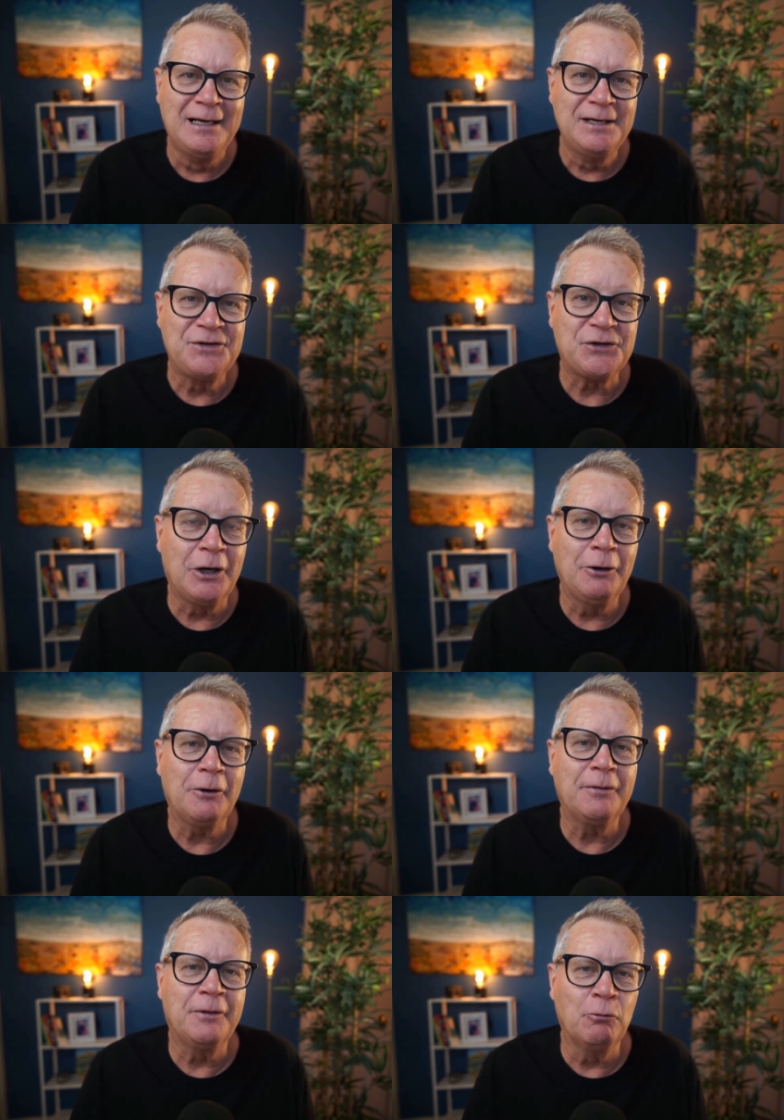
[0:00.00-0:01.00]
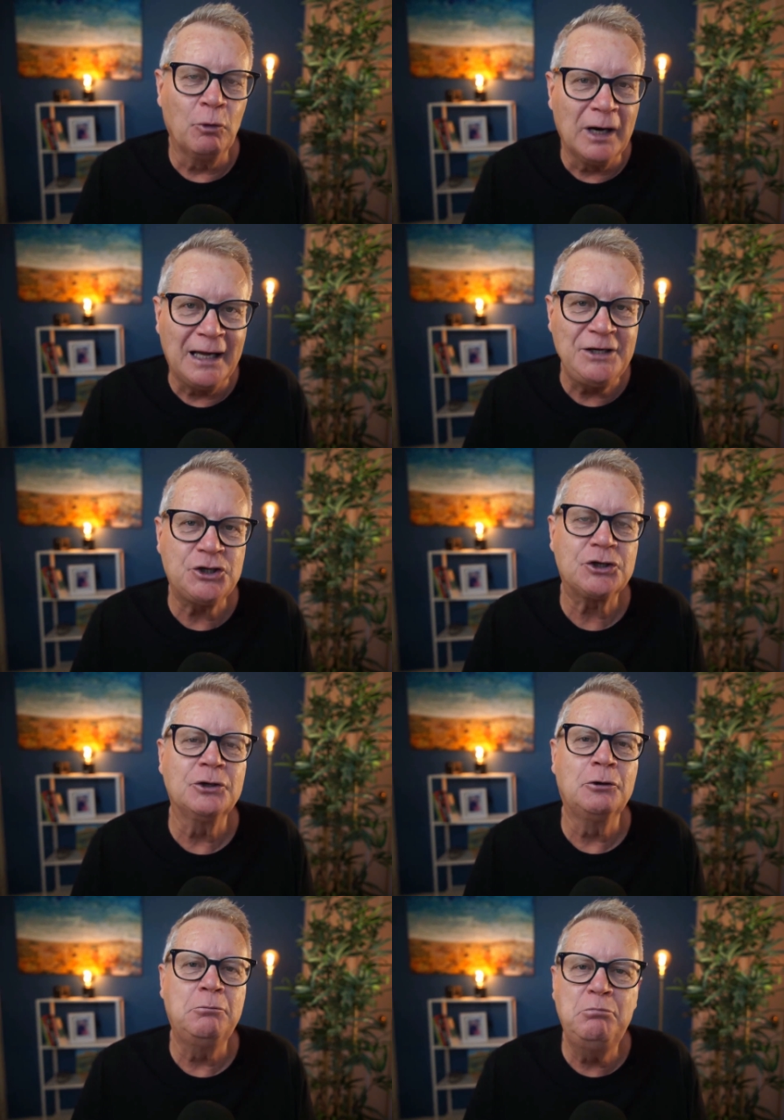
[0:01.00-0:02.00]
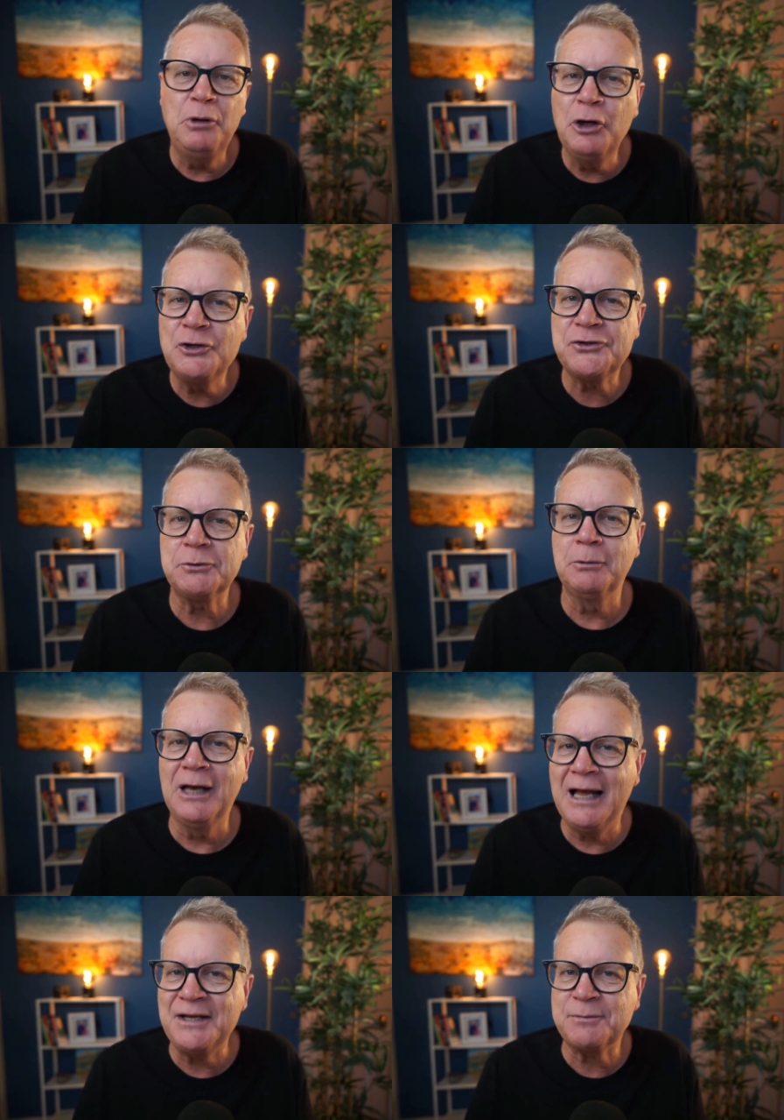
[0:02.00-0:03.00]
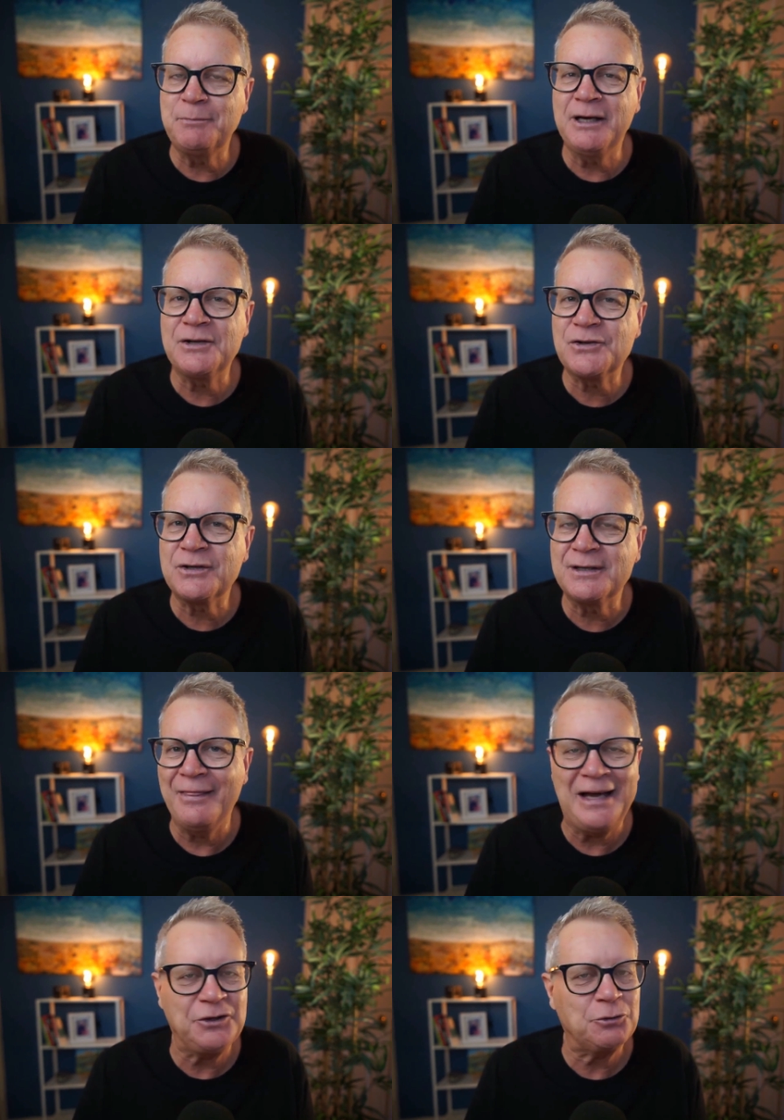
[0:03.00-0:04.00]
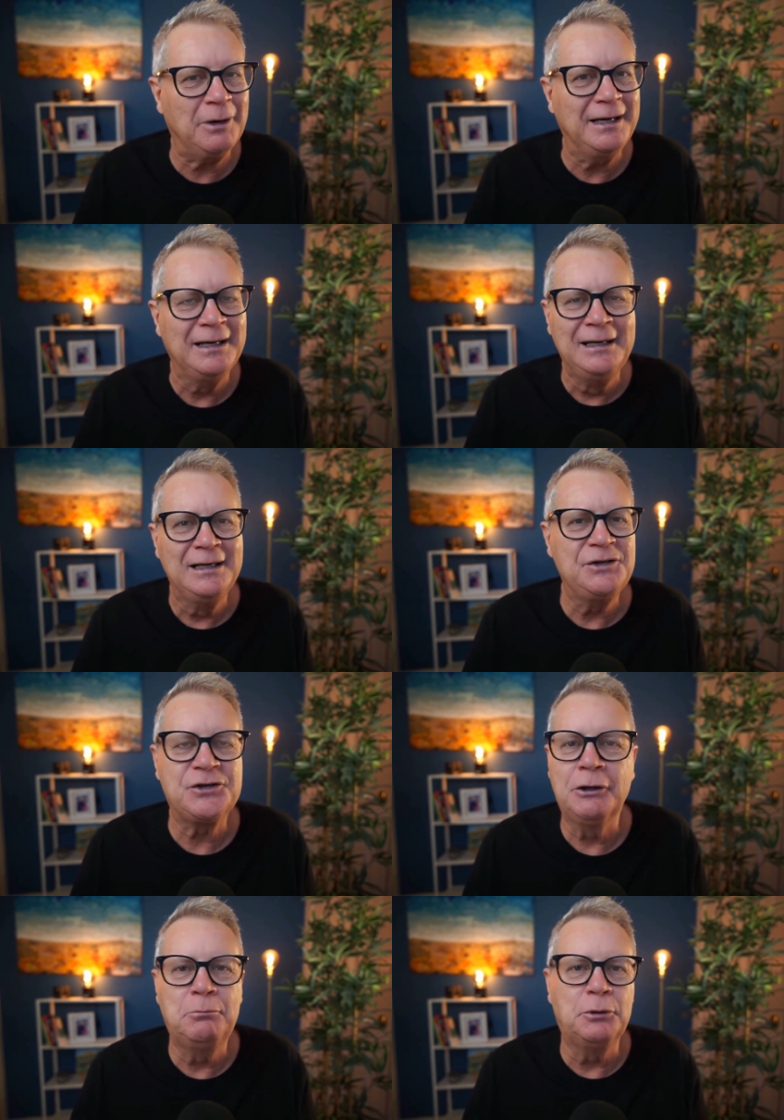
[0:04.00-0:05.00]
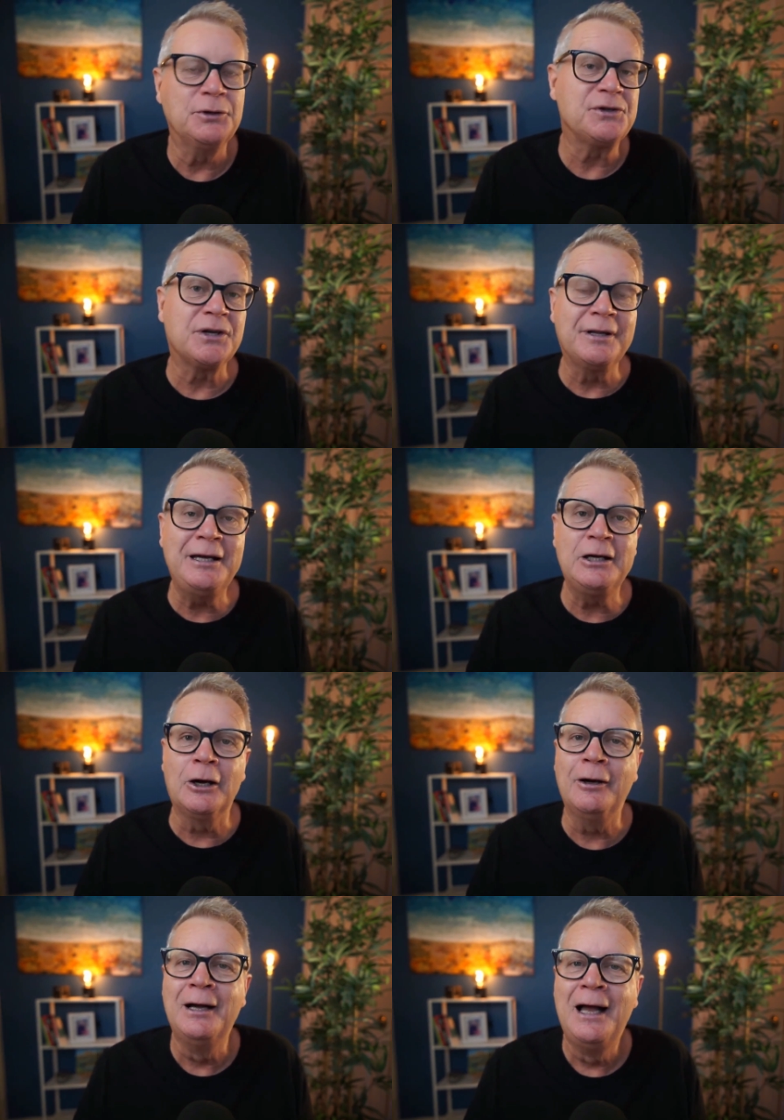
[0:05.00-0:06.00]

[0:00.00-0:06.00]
So the relational, personable aspects, that trait is so important. So there you go.